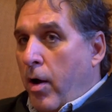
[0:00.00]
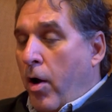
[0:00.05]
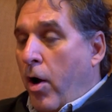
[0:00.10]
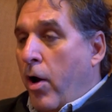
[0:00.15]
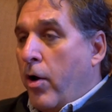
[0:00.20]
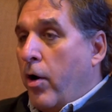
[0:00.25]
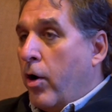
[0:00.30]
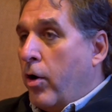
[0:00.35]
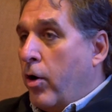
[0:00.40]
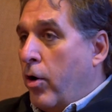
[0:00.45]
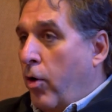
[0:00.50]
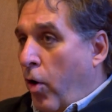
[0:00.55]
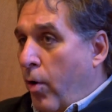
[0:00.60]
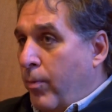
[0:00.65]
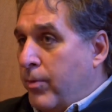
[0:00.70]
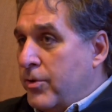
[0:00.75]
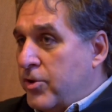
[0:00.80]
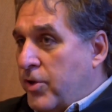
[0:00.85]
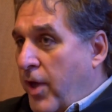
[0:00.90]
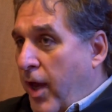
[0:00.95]
on a
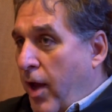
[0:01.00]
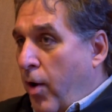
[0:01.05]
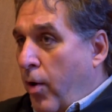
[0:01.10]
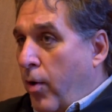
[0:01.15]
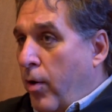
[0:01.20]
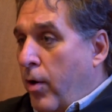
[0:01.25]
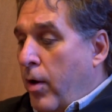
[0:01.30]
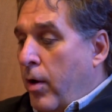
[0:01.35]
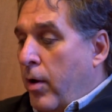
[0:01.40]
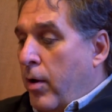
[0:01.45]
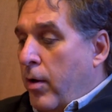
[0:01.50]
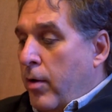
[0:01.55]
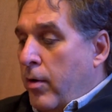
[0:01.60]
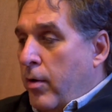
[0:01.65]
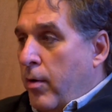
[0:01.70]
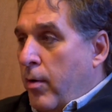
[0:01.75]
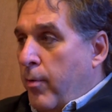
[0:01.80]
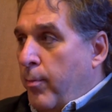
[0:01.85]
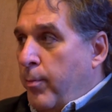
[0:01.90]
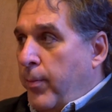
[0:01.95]
global scale,
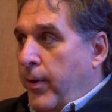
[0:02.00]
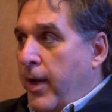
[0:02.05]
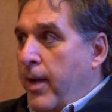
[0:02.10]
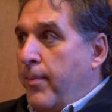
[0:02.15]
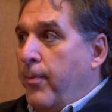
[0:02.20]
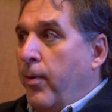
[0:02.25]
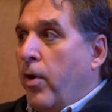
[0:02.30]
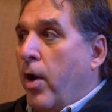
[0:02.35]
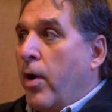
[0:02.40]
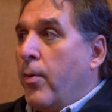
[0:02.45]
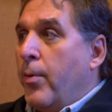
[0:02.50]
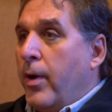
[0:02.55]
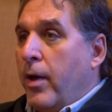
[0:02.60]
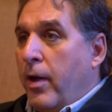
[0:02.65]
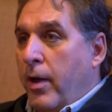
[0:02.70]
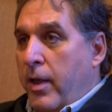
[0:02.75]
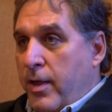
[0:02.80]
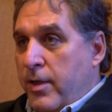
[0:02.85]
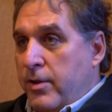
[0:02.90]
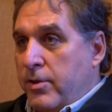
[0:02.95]
people are
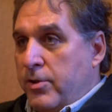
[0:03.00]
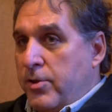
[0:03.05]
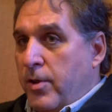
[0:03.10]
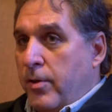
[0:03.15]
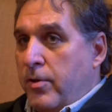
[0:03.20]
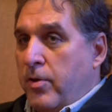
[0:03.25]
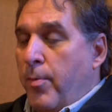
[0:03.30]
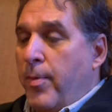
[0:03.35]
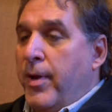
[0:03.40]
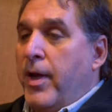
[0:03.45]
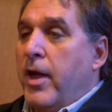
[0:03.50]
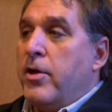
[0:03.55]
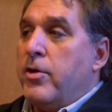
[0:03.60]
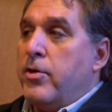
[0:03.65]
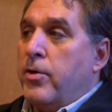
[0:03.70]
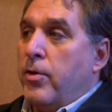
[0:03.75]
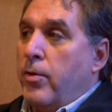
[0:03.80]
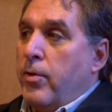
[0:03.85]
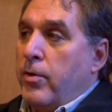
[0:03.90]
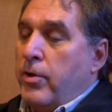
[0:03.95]
released to begin
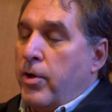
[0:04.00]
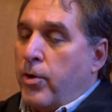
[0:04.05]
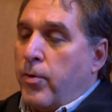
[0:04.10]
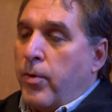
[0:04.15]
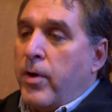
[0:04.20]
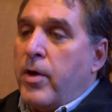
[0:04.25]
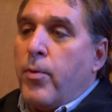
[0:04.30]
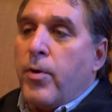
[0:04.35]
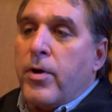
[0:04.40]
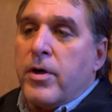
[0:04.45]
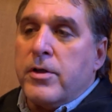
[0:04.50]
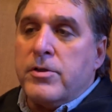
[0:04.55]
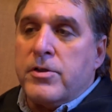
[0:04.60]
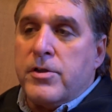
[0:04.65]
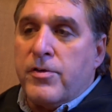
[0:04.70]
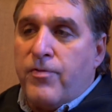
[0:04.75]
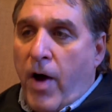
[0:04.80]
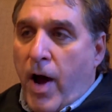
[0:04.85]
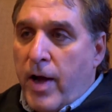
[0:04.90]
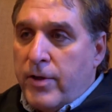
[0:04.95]
to, and the Greek word is
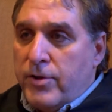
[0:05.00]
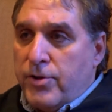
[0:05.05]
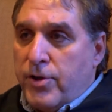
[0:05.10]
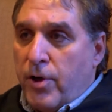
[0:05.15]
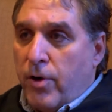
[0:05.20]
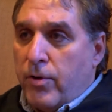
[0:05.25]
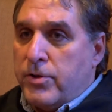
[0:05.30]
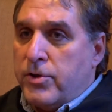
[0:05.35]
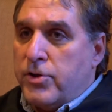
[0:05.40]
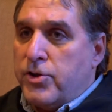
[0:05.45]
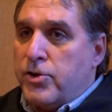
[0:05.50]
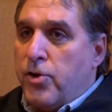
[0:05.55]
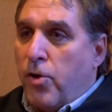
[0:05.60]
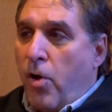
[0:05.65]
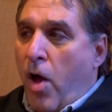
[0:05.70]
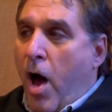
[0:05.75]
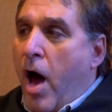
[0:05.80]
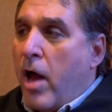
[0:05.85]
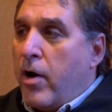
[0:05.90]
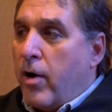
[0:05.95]
svadzo,
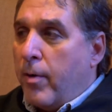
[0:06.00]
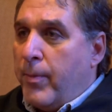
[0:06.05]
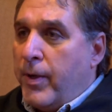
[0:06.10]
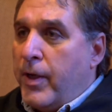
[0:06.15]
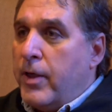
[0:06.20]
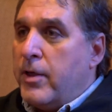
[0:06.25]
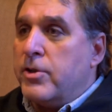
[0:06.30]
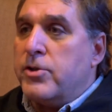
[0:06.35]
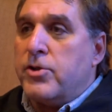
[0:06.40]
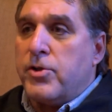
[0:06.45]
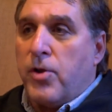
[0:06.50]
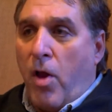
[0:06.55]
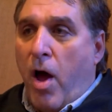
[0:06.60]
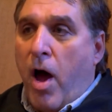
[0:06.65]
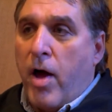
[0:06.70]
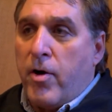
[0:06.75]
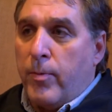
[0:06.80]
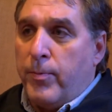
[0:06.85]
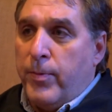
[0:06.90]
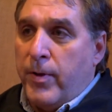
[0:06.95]
slaughter, begin to
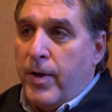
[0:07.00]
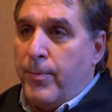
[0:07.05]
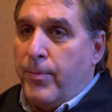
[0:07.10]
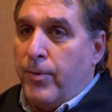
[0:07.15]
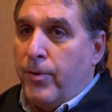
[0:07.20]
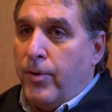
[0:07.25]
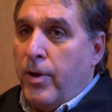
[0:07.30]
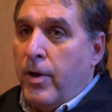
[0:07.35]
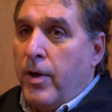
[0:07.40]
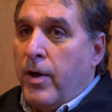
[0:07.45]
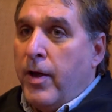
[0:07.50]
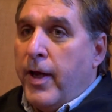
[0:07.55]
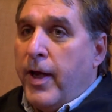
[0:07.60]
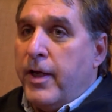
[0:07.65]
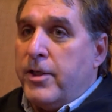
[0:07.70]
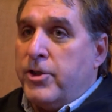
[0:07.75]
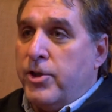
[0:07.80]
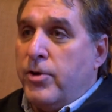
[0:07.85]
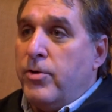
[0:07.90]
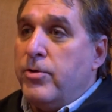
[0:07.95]
slaughter people.
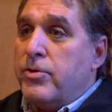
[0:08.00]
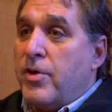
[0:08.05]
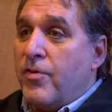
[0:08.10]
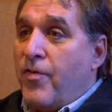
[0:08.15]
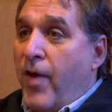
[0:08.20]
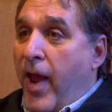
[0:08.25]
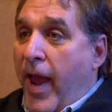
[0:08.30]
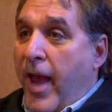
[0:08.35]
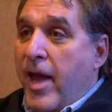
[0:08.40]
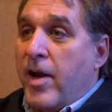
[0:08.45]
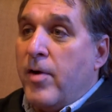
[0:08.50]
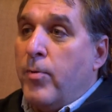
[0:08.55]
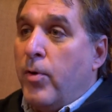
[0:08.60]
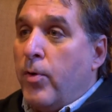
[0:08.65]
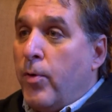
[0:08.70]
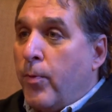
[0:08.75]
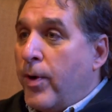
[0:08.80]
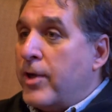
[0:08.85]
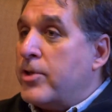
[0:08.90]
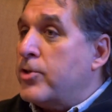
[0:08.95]
It's used of
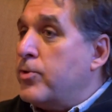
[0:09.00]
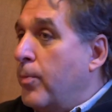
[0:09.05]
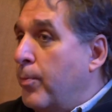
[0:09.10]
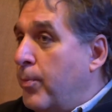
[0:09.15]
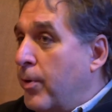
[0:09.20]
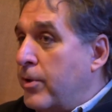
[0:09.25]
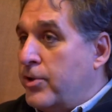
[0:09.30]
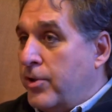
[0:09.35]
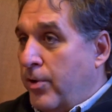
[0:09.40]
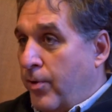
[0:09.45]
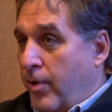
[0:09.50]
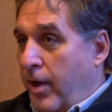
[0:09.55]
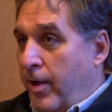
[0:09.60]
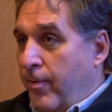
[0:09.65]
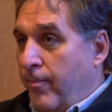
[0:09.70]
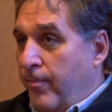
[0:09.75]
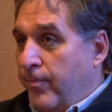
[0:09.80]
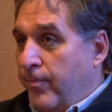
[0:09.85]
animal ritual butchery